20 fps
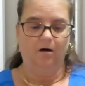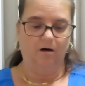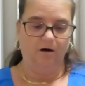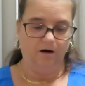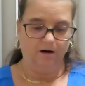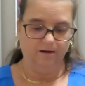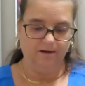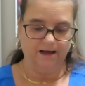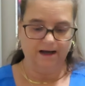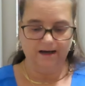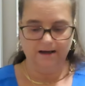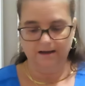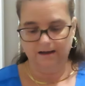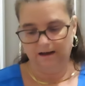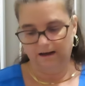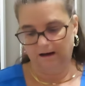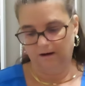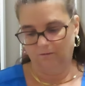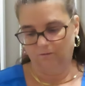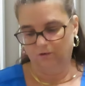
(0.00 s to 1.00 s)
All I
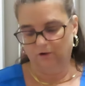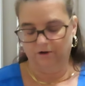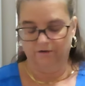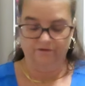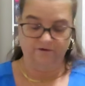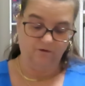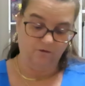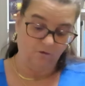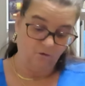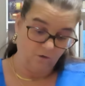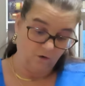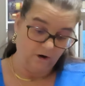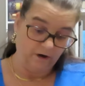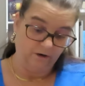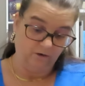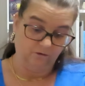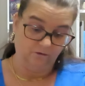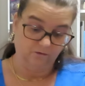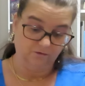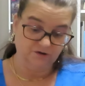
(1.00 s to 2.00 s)
got were the
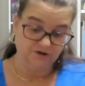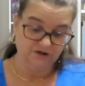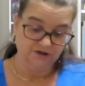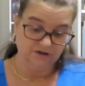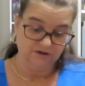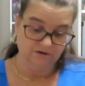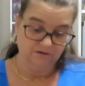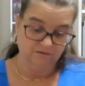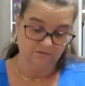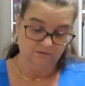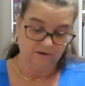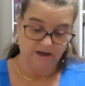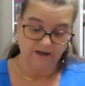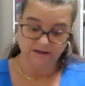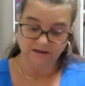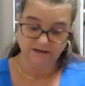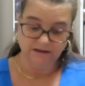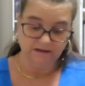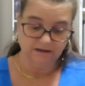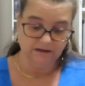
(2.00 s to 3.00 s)
oils. I
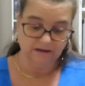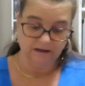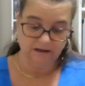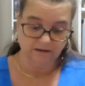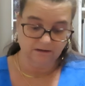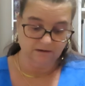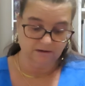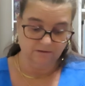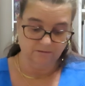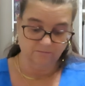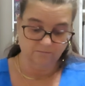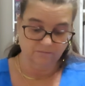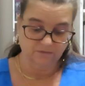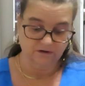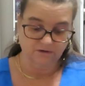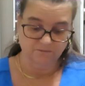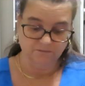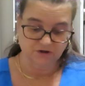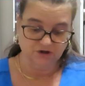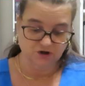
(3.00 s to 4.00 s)
didn't get the,
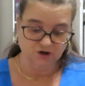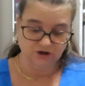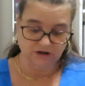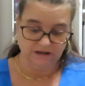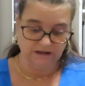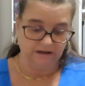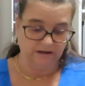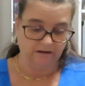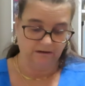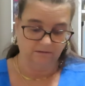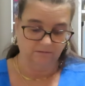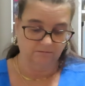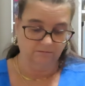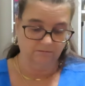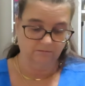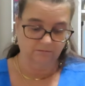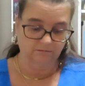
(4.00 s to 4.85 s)
the machine.